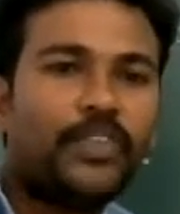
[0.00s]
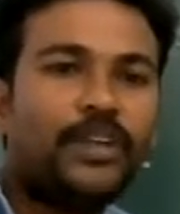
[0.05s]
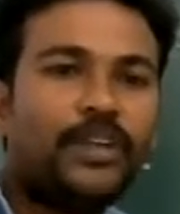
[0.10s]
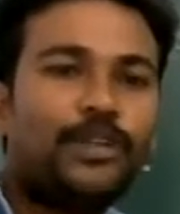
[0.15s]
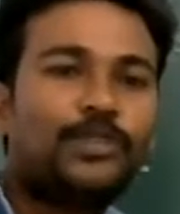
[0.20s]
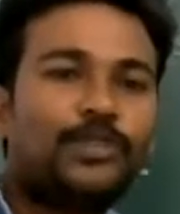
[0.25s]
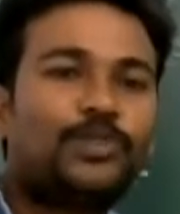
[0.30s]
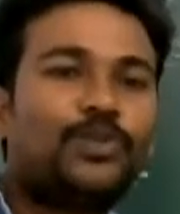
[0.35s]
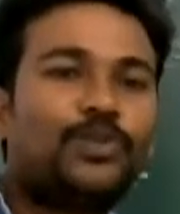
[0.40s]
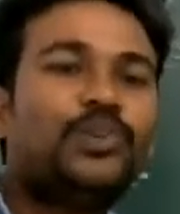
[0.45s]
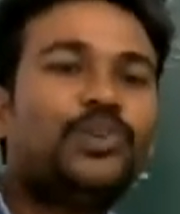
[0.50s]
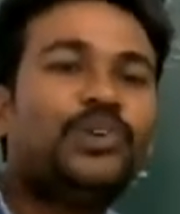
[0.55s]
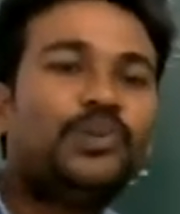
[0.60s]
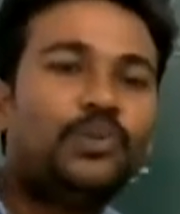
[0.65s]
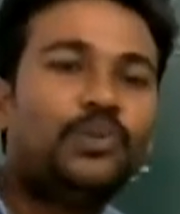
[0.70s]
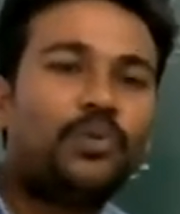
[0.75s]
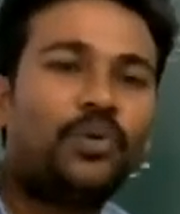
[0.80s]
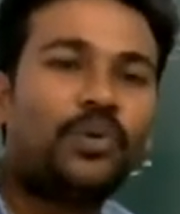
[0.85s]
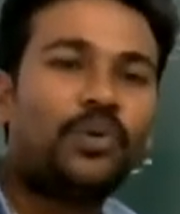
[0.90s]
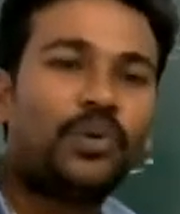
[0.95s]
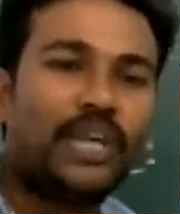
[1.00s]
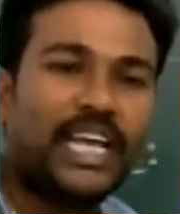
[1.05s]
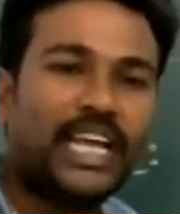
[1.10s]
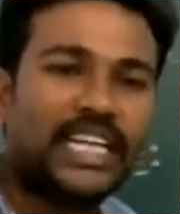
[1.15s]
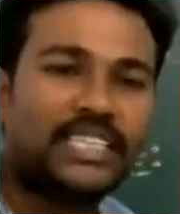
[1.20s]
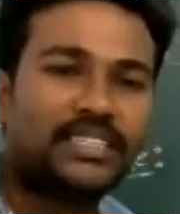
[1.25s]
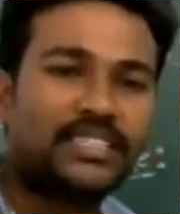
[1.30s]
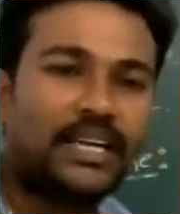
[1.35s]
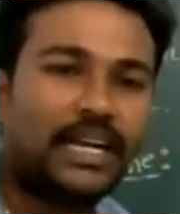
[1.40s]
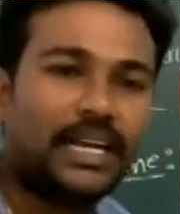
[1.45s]
So you don't know
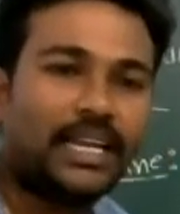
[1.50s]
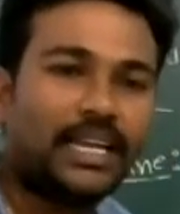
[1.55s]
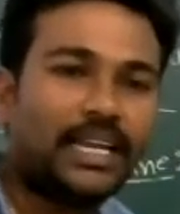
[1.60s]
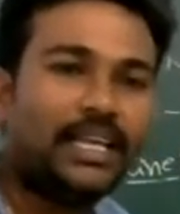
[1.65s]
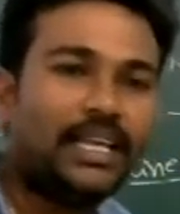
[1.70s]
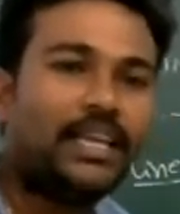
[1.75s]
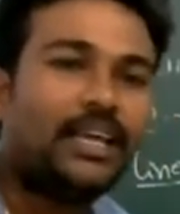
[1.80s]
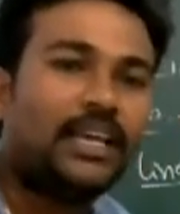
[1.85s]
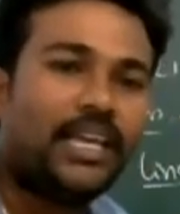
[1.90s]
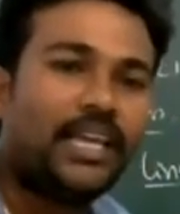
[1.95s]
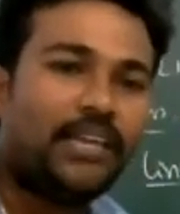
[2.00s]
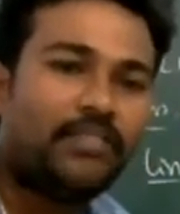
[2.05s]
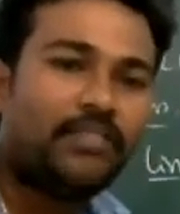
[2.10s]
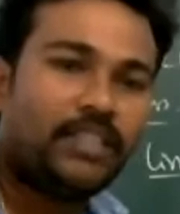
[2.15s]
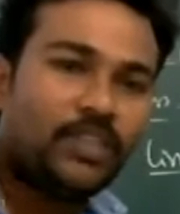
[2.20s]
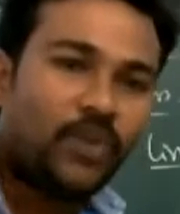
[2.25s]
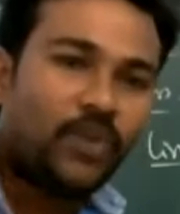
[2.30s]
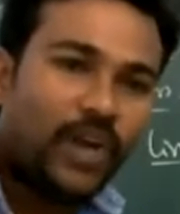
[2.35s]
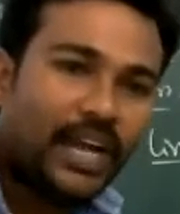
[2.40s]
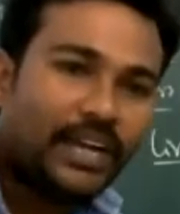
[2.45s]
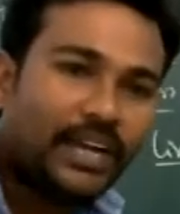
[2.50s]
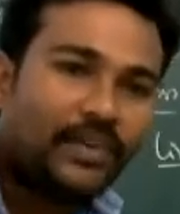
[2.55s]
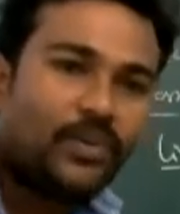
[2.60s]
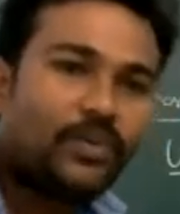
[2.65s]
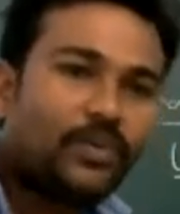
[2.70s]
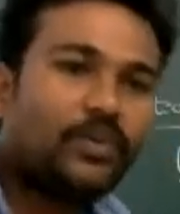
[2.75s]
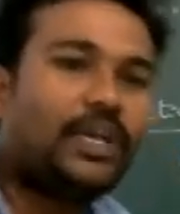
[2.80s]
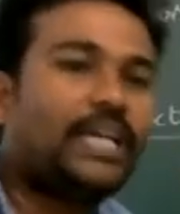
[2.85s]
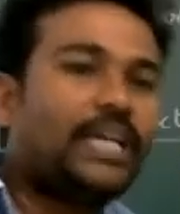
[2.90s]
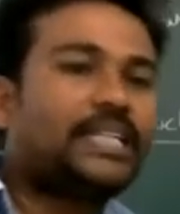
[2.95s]
exactly, even though I don't
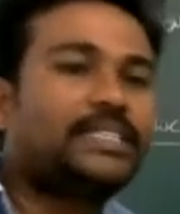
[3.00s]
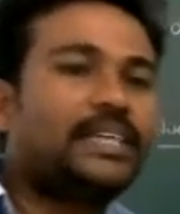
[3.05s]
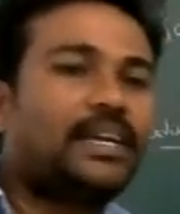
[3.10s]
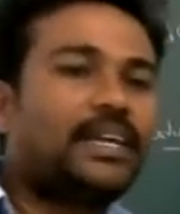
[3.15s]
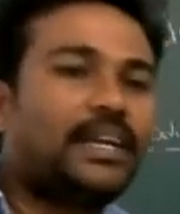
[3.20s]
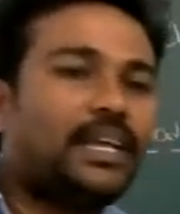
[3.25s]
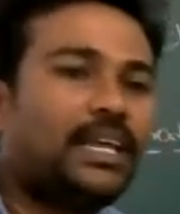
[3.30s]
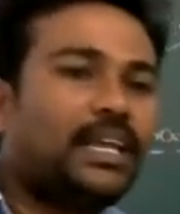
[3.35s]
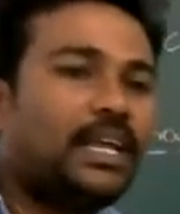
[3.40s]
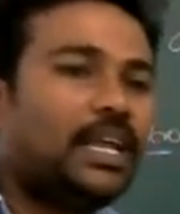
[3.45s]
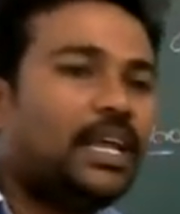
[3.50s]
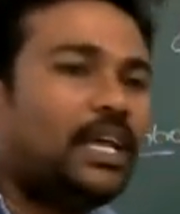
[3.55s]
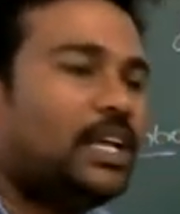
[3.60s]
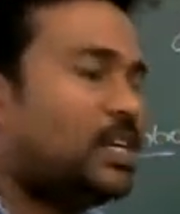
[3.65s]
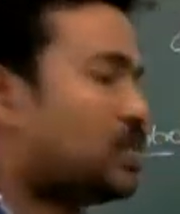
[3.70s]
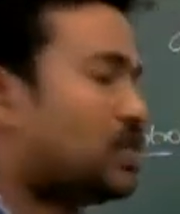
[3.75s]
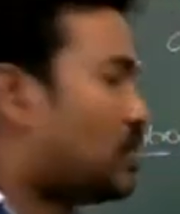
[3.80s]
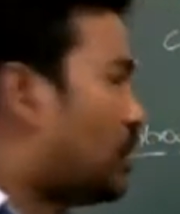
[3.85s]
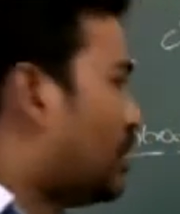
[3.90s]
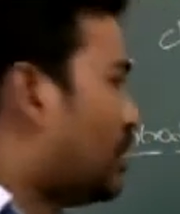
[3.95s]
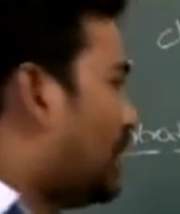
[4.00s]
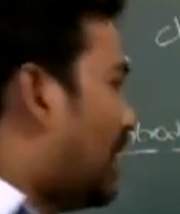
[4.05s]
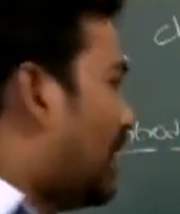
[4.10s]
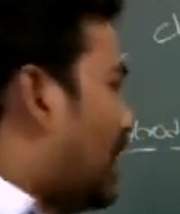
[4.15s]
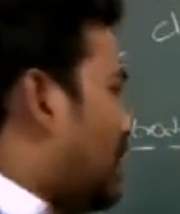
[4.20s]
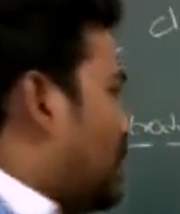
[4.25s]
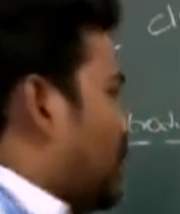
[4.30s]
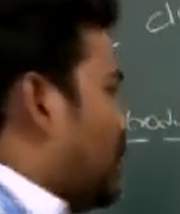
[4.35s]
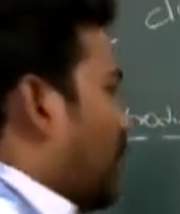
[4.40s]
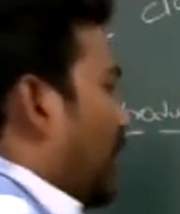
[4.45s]
know exactly. So
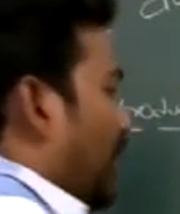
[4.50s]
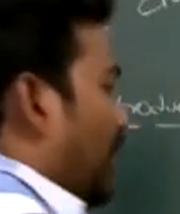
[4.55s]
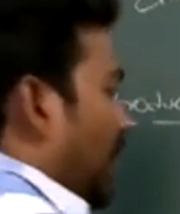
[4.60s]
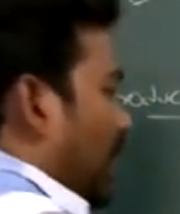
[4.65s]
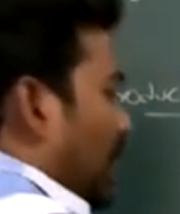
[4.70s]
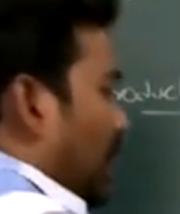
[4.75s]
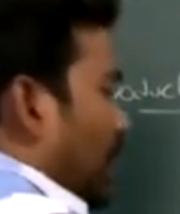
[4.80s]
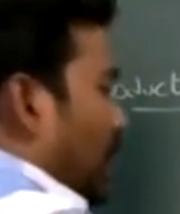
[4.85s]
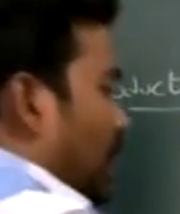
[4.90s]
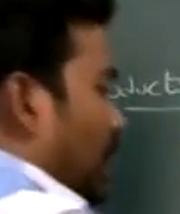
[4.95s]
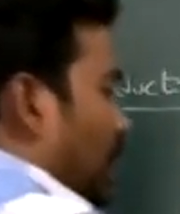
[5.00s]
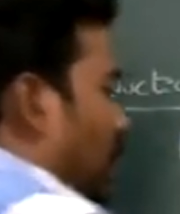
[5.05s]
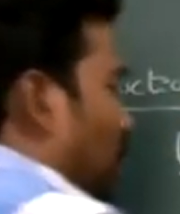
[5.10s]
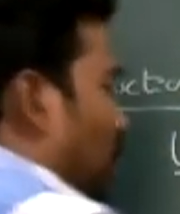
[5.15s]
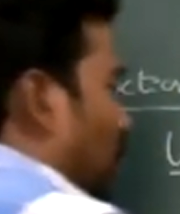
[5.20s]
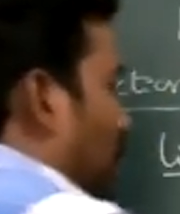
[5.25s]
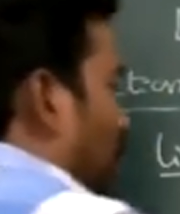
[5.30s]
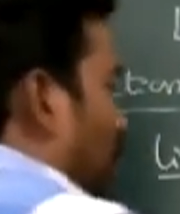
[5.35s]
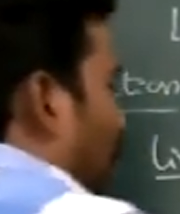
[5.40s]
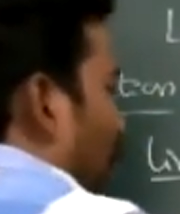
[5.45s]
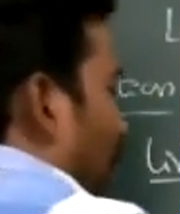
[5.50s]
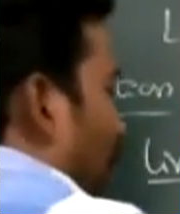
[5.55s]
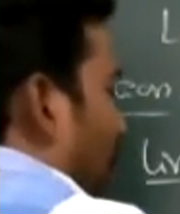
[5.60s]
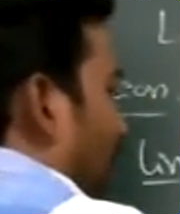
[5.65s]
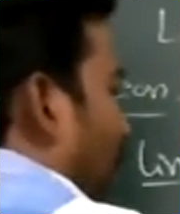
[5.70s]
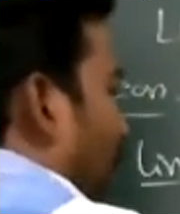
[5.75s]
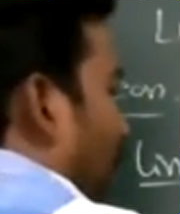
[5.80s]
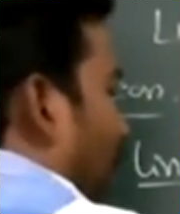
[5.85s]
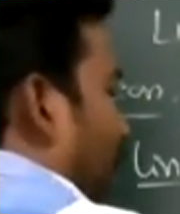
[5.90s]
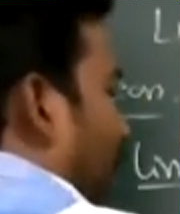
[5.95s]
that's why you call a
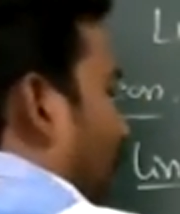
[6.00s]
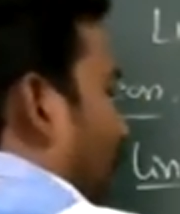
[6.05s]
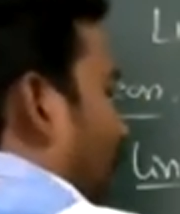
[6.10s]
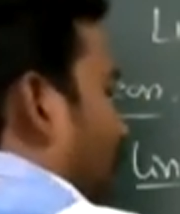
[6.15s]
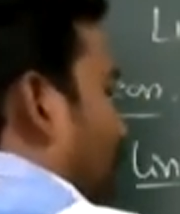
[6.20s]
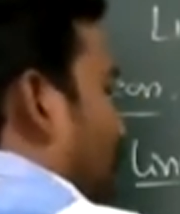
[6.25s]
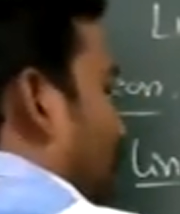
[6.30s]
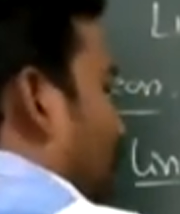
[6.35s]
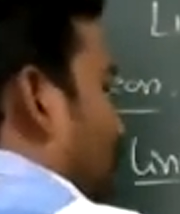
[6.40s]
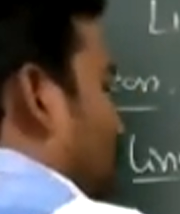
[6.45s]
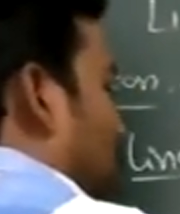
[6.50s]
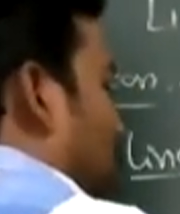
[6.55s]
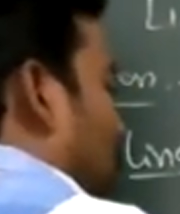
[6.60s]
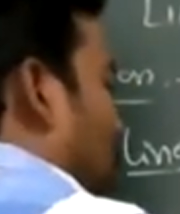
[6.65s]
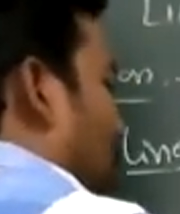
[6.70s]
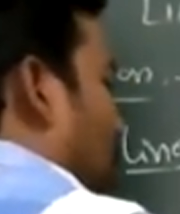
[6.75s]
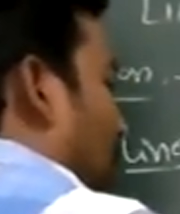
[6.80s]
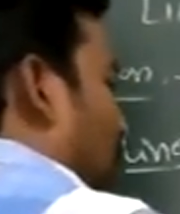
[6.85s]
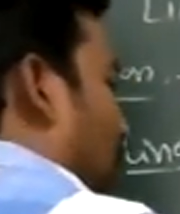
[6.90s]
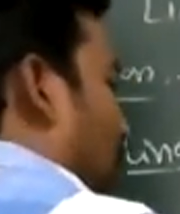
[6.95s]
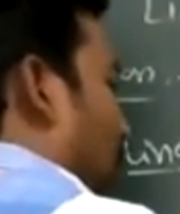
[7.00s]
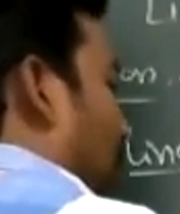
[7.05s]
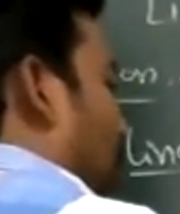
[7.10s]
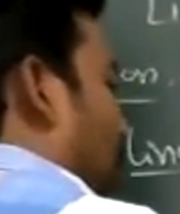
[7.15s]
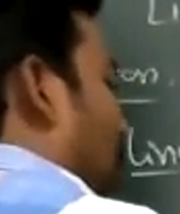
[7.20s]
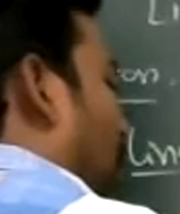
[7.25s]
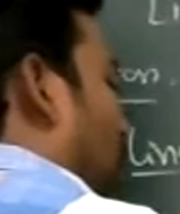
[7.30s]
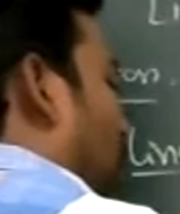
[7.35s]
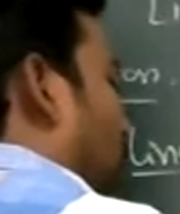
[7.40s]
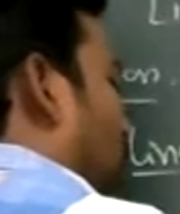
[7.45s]
line means
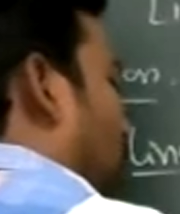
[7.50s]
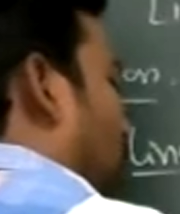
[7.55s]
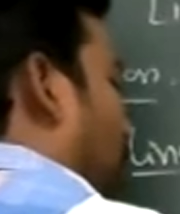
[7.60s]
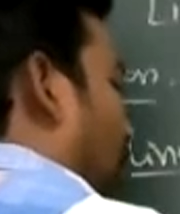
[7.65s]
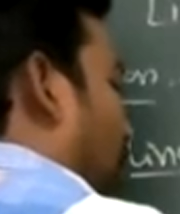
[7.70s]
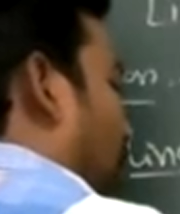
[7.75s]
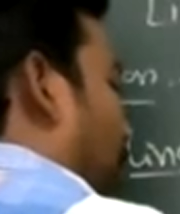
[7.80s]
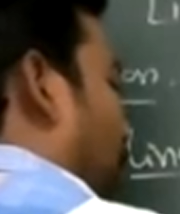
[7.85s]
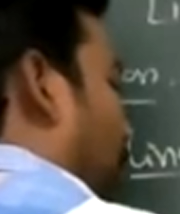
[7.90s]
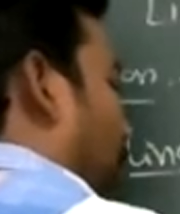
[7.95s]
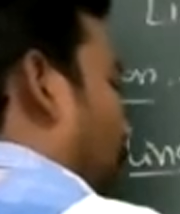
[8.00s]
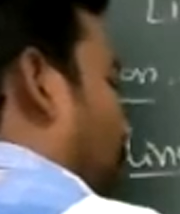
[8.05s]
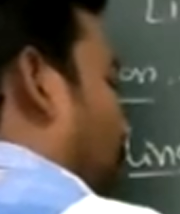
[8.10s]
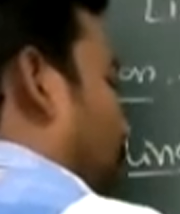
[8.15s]
collection of